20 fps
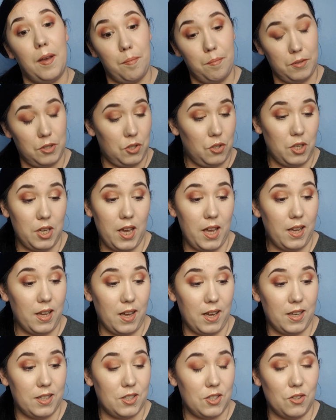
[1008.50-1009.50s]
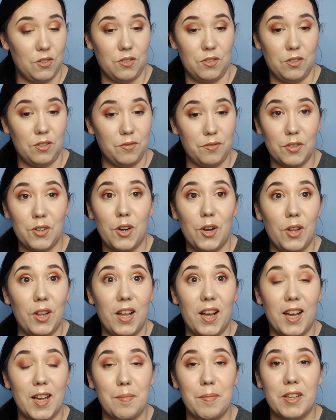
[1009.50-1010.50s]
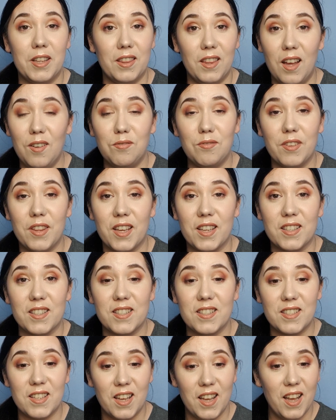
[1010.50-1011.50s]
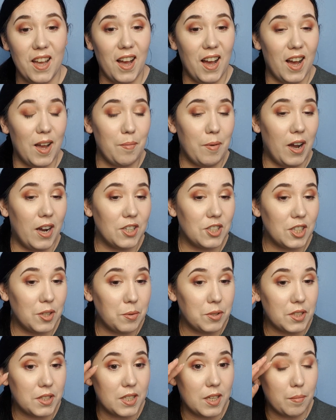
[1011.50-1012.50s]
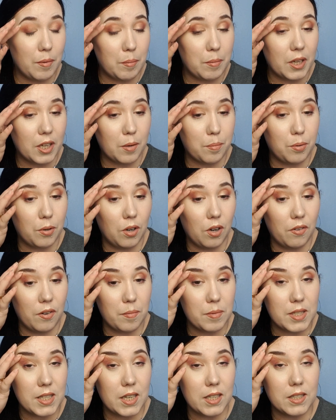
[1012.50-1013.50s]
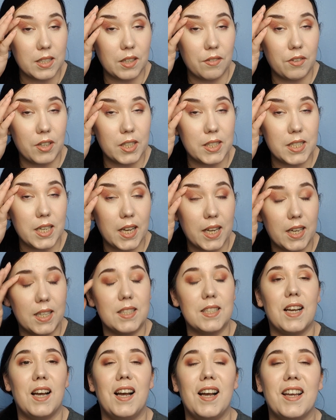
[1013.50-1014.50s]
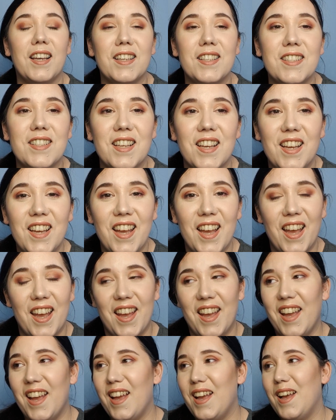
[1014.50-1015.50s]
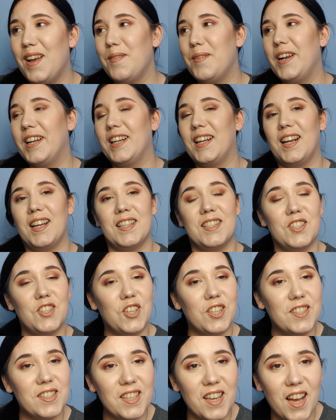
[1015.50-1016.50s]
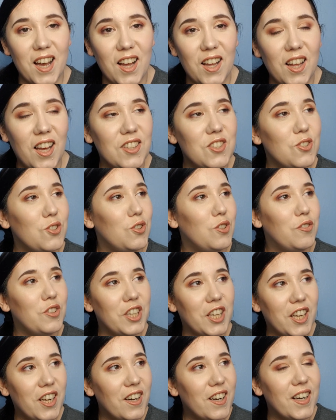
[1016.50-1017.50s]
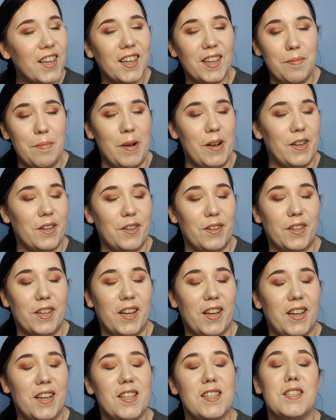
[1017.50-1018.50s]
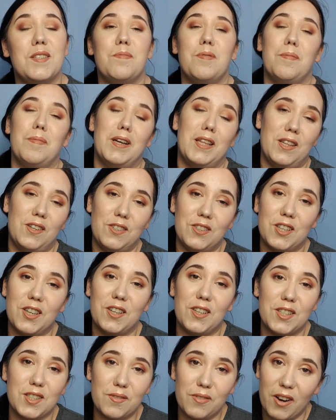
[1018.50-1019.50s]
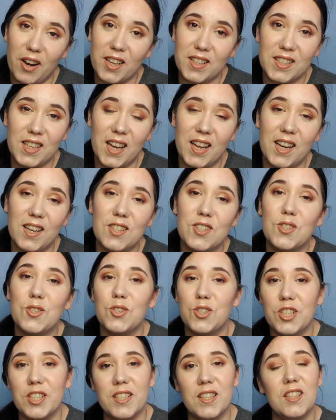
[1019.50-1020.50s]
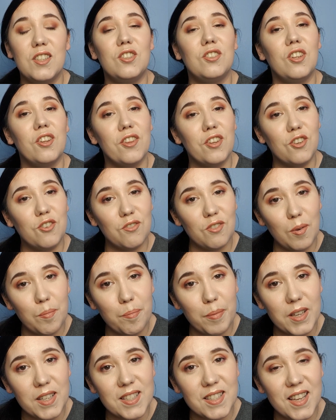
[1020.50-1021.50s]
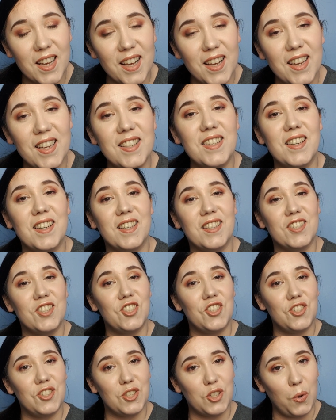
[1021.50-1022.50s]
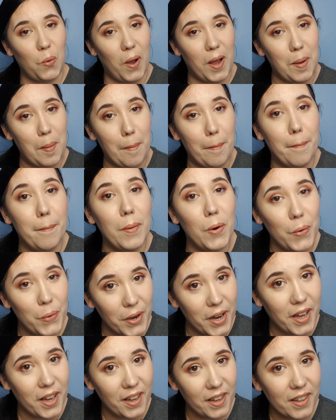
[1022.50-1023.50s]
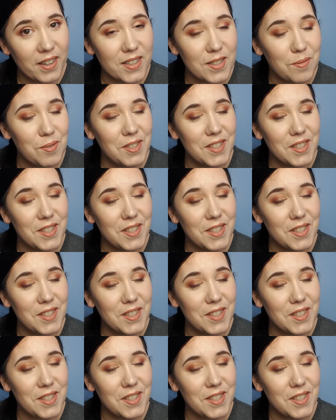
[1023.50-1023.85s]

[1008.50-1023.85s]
So yeah, guys, overall I'm in love with this. I'm actually going to take my makeup off. I'm starting to get very tired eyes, and as you could tell, I don't know if you hear it in the background, guys, but my little girl is very tired, so she's a little on the grumpy side, and she's quite moany, as we